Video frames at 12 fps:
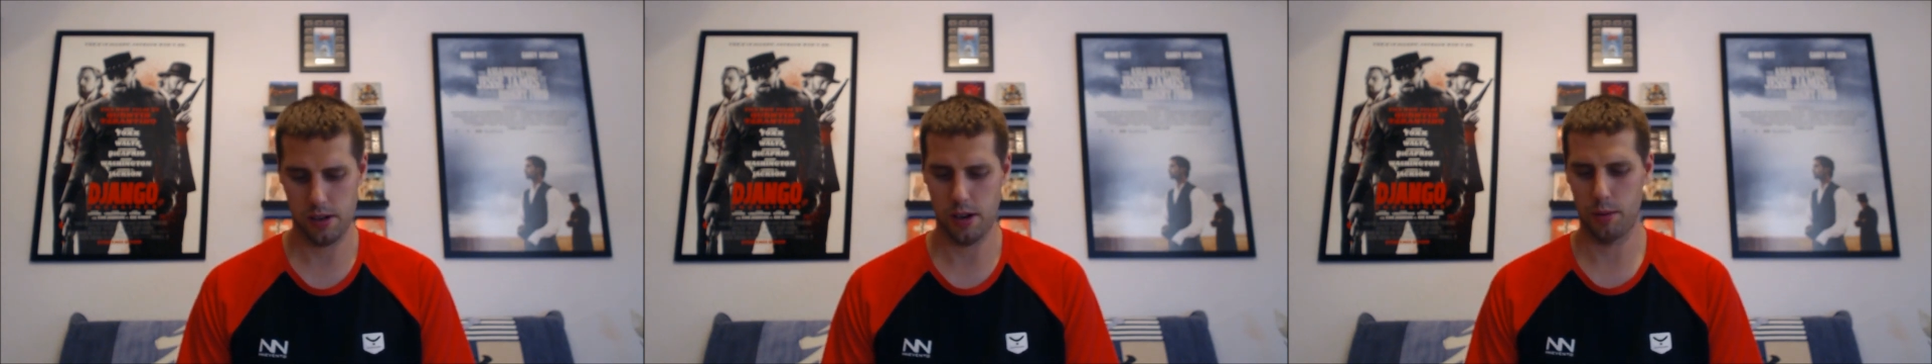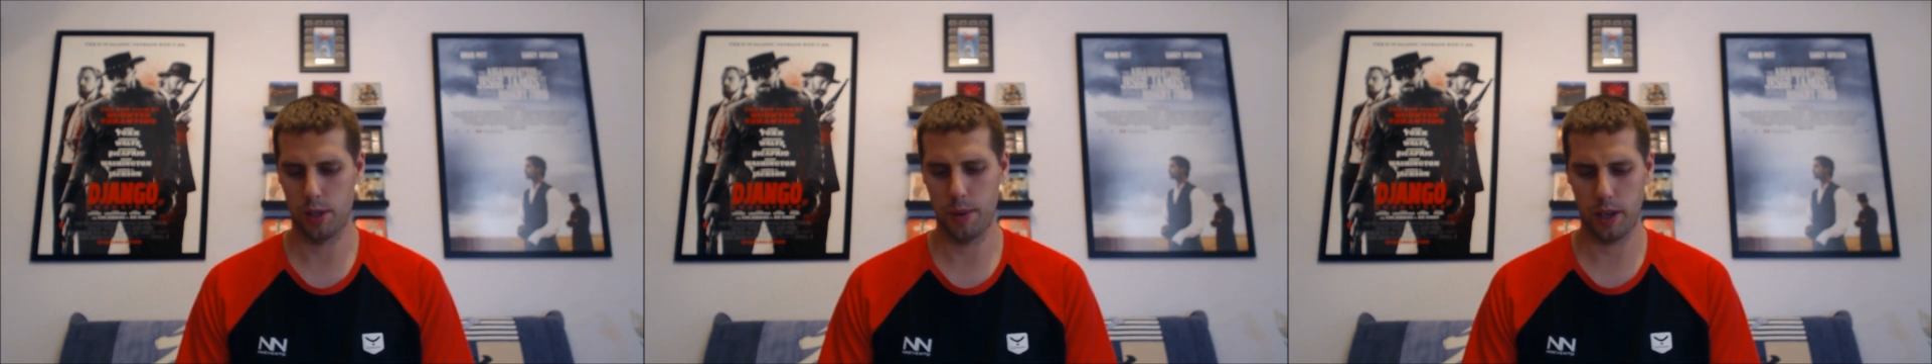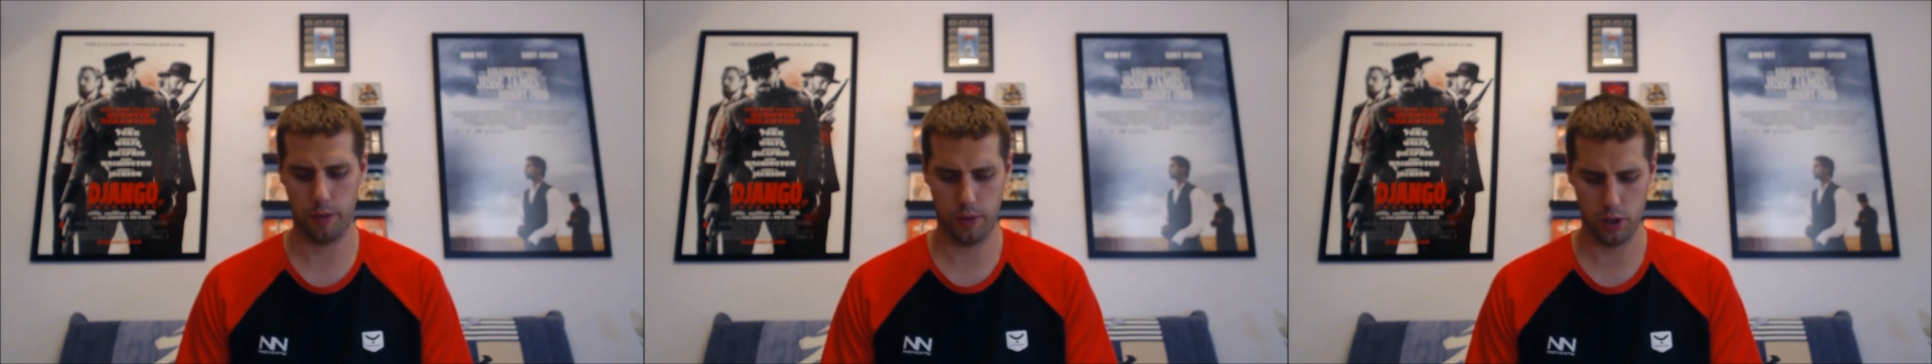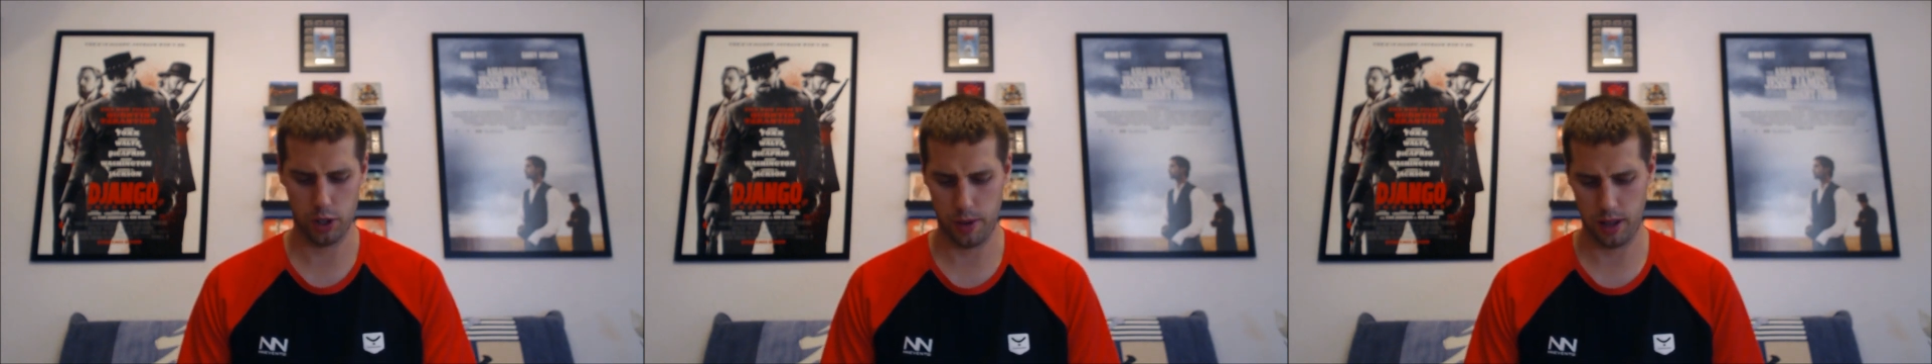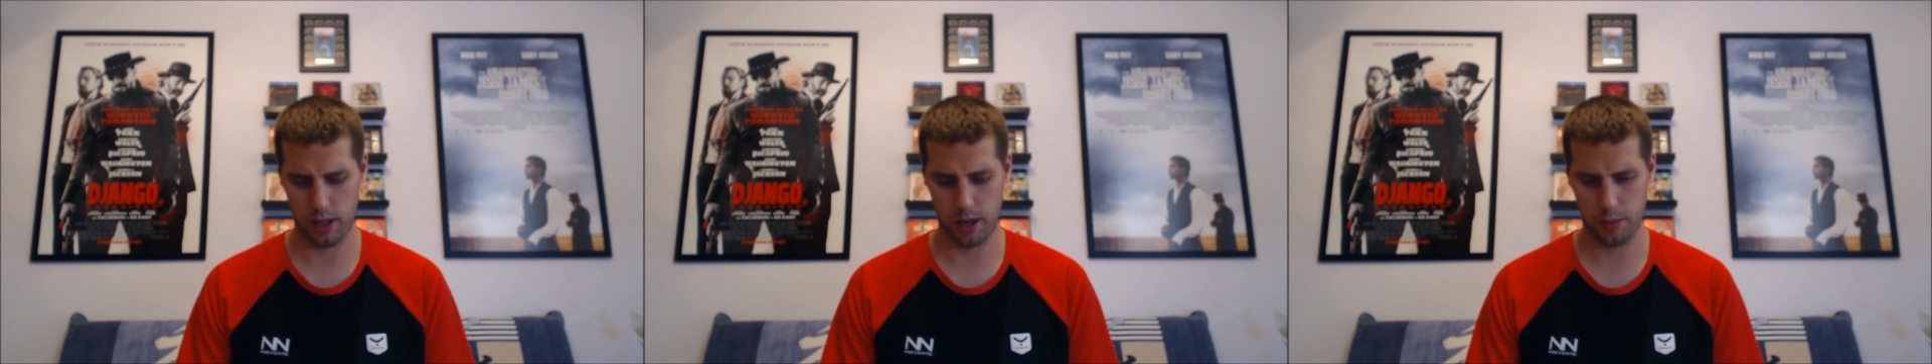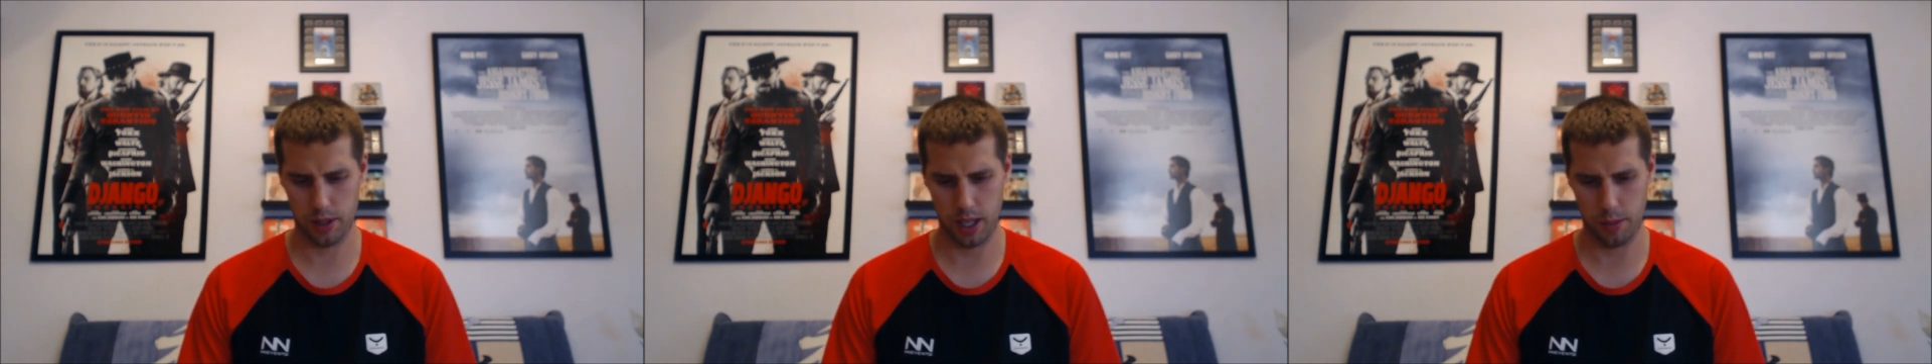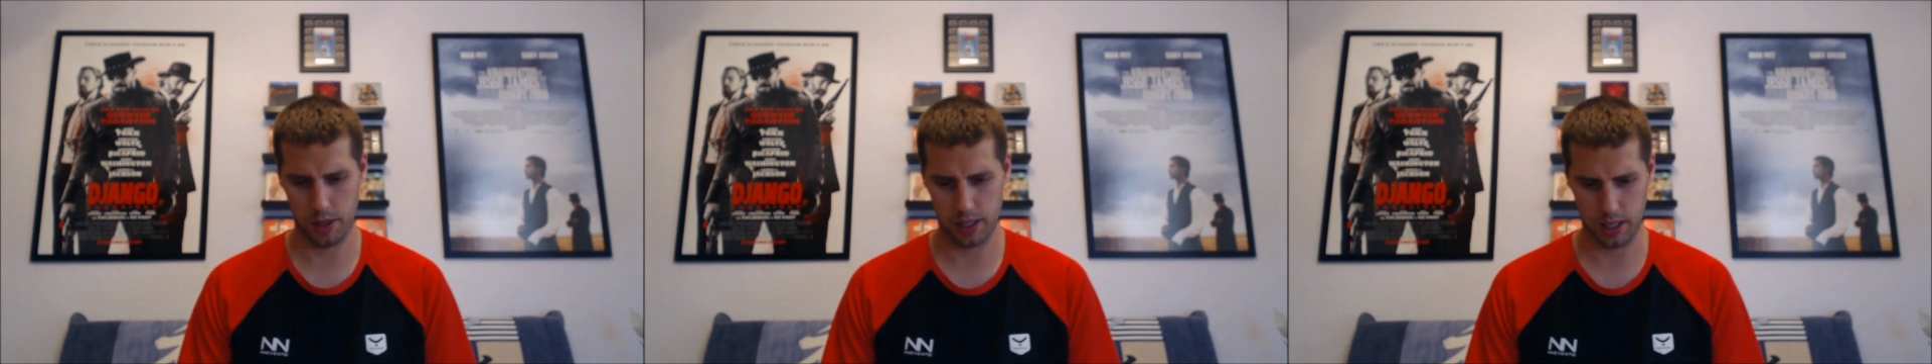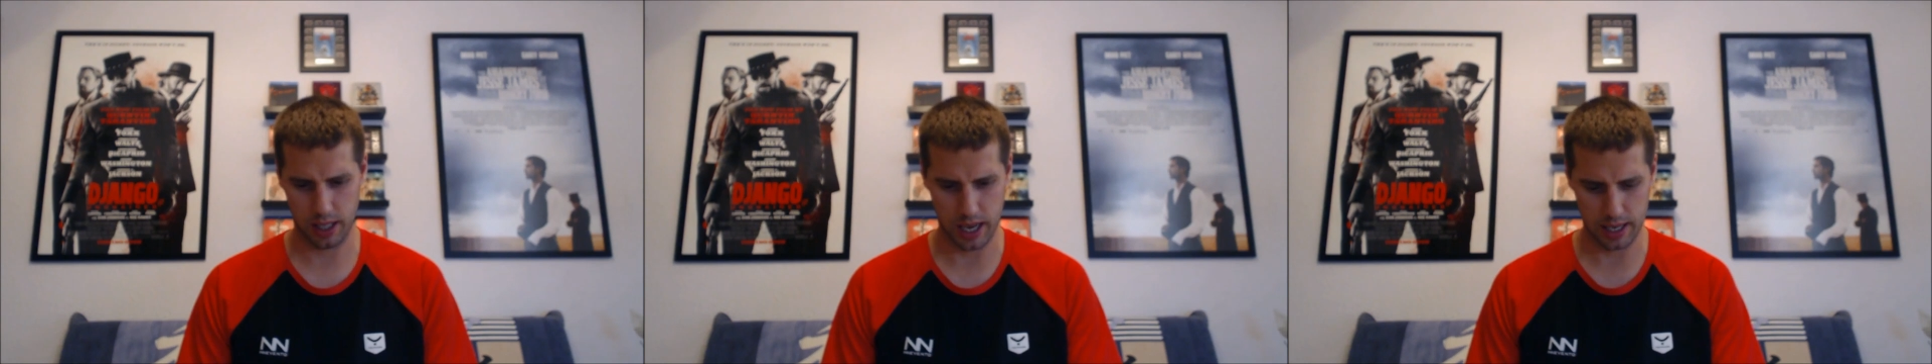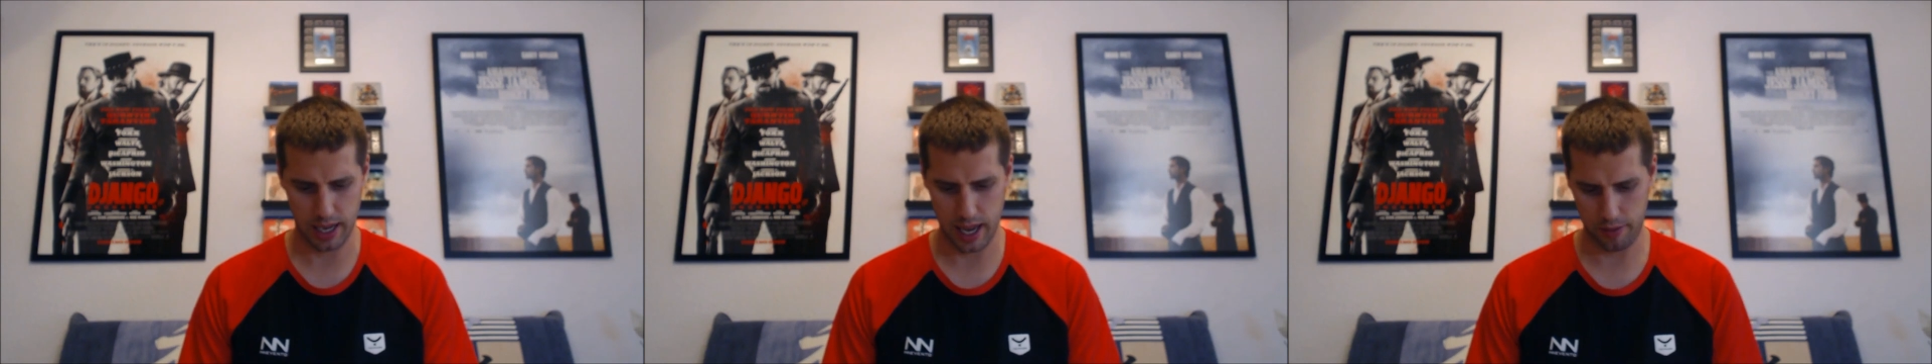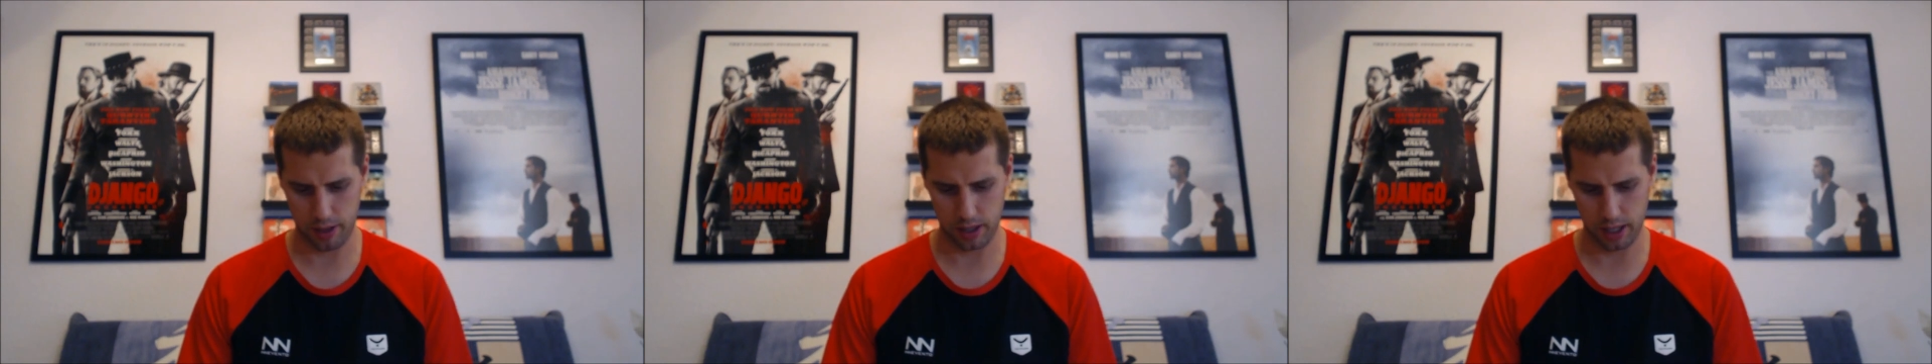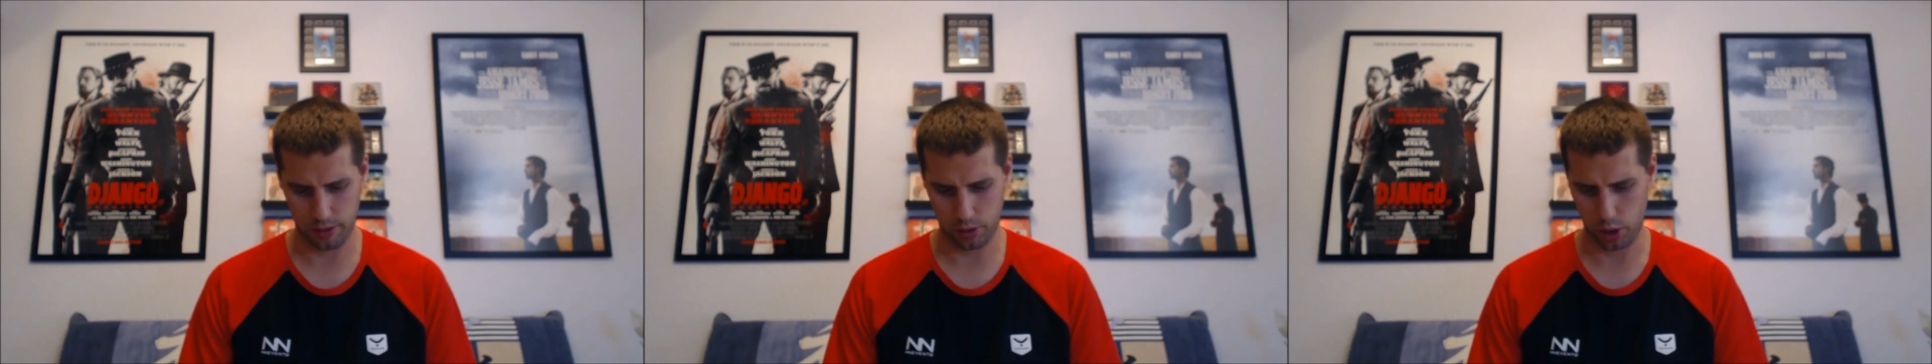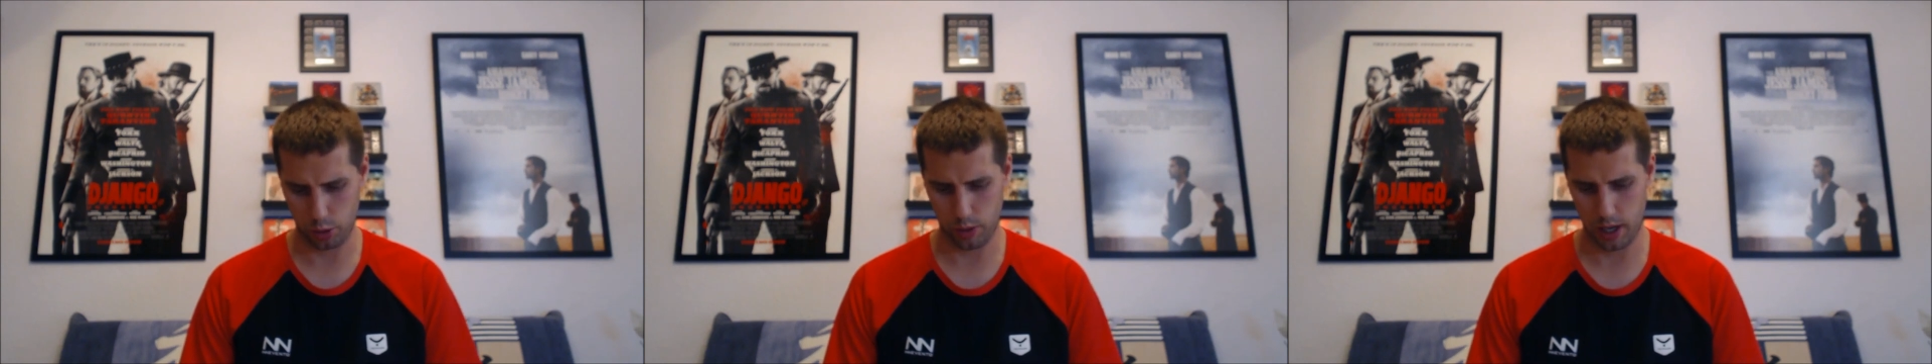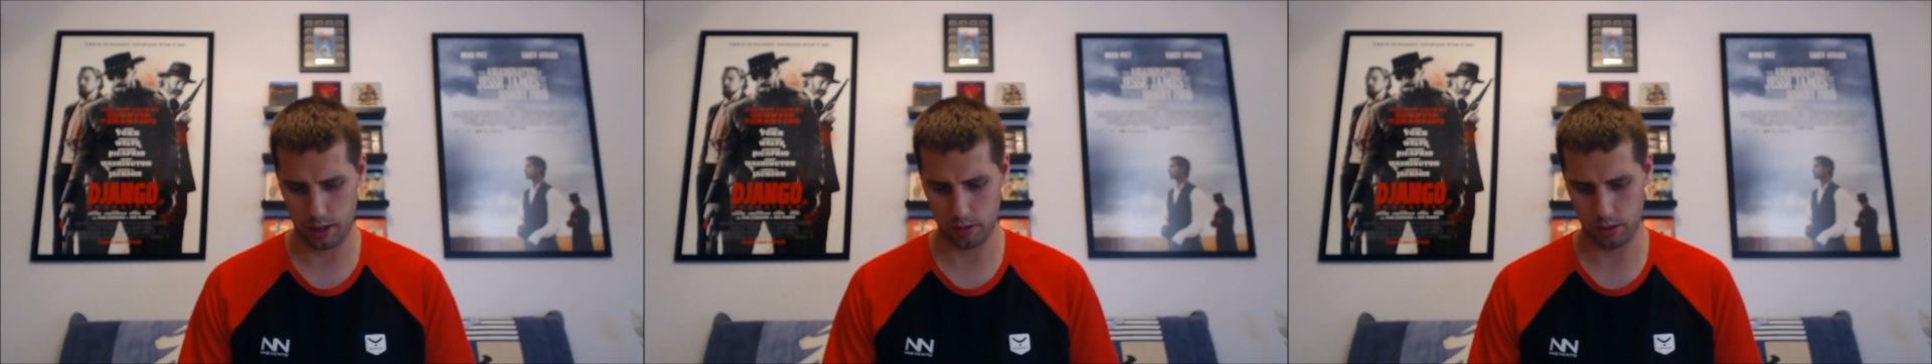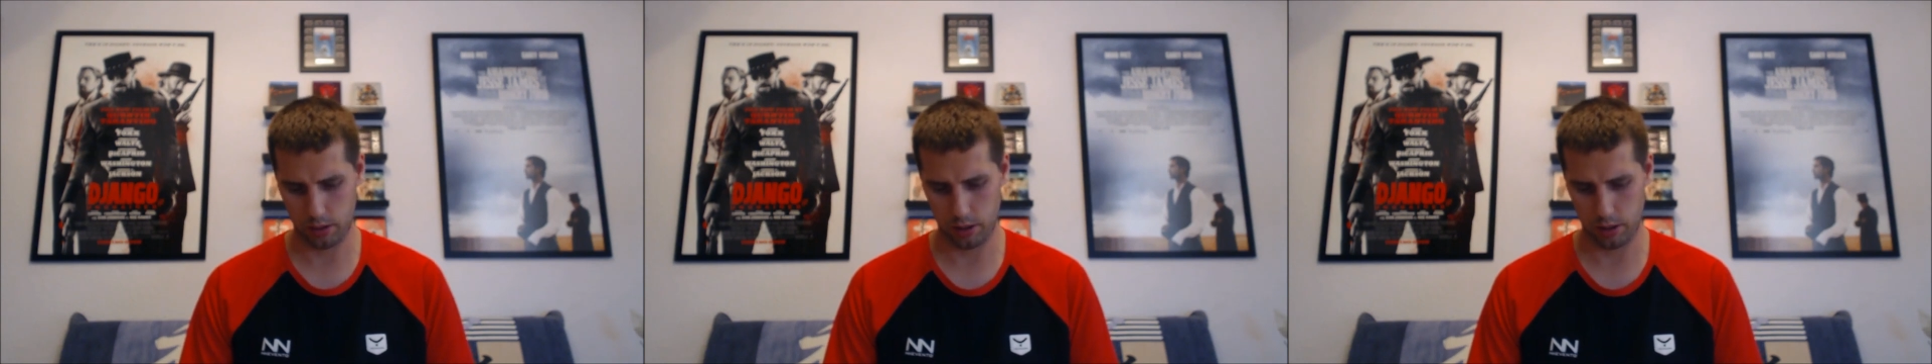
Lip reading: You know, I was a bit confused about the numbers there because I had 11 and I crossed one out.